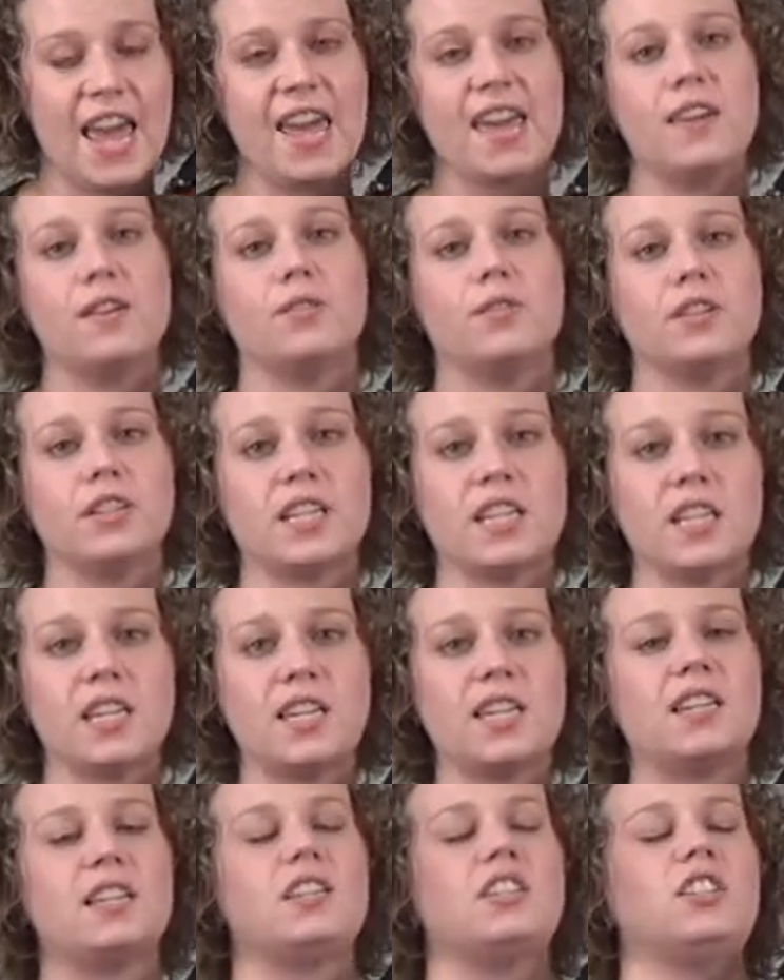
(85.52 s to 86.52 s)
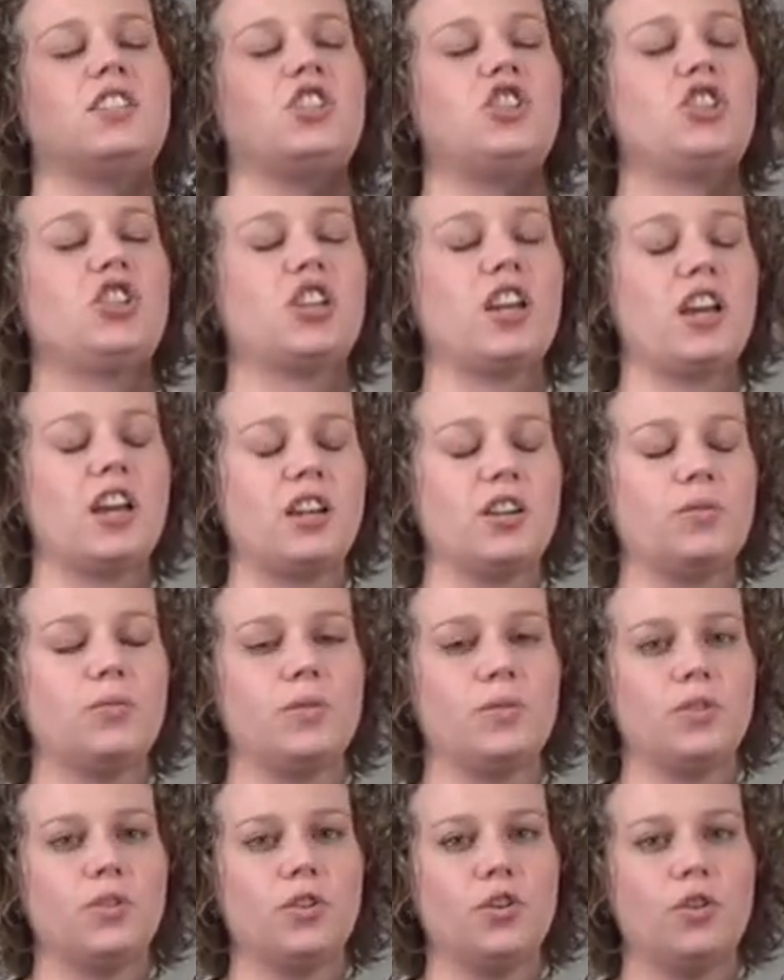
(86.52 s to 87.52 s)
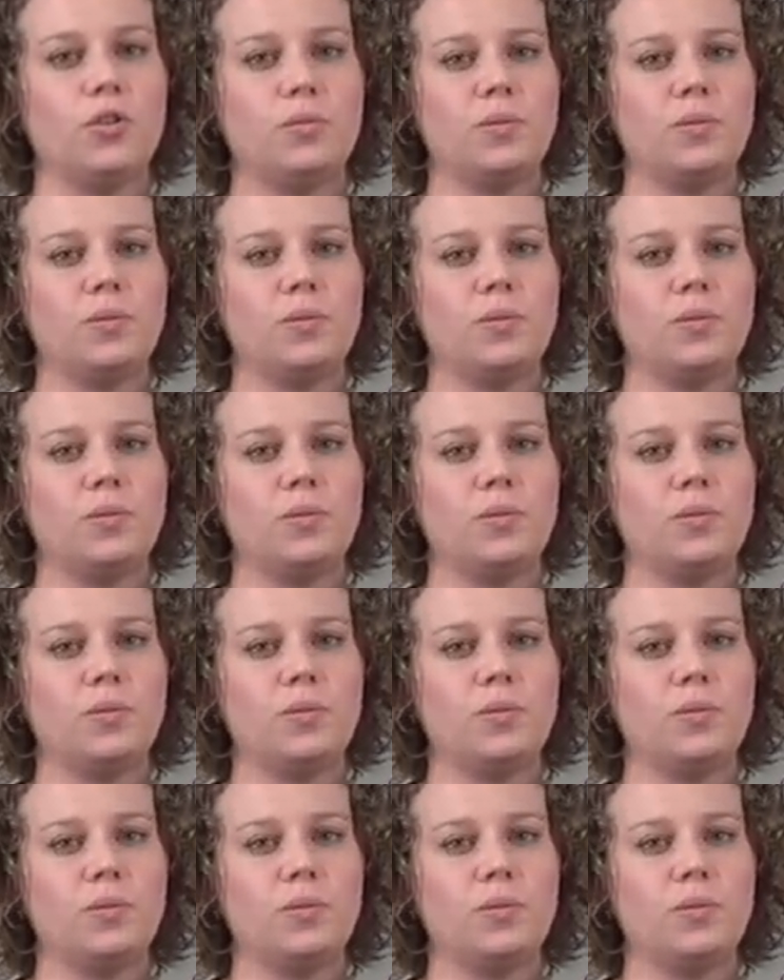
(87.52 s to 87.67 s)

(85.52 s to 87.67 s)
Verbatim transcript: A, or an E. Check with your